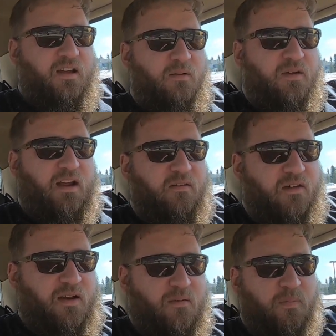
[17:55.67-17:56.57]
it was kind of
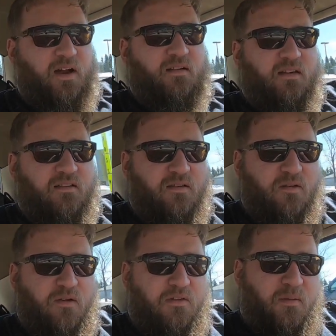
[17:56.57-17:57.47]
okay in the butt because it was
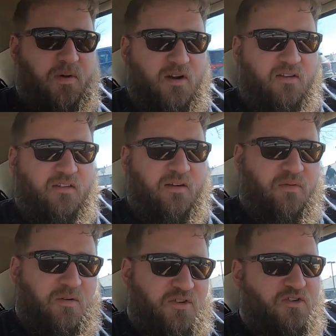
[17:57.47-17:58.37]
going through that period in its
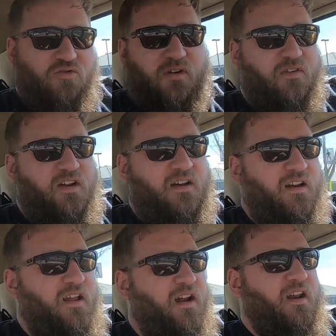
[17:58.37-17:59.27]
life where it was just driven,
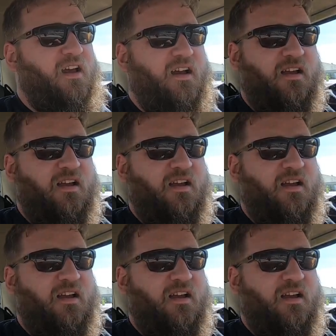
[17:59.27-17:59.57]
and then